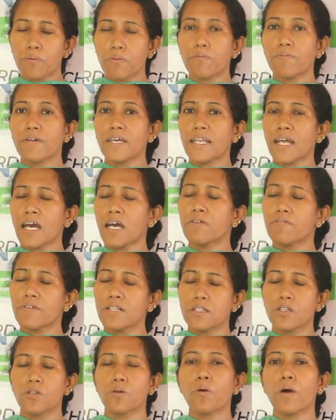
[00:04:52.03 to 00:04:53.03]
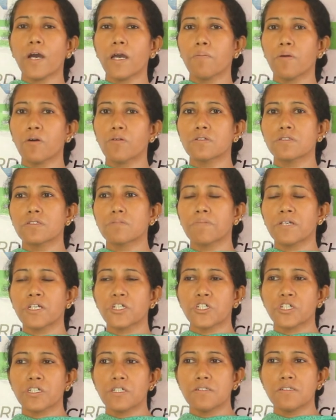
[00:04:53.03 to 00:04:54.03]
where I will know about the
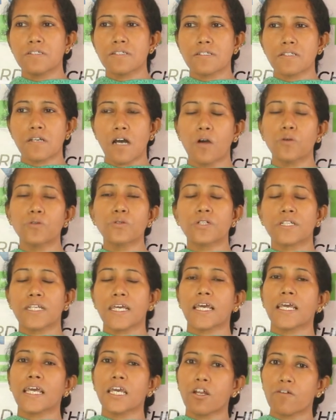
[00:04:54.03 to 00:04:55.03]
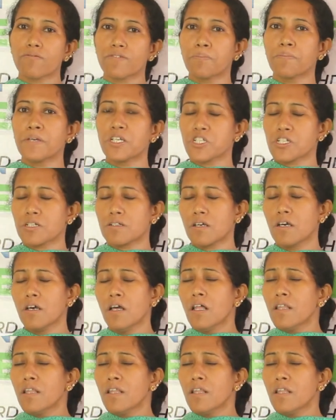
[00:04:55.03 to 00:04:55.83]
patients, how to take care of the patient.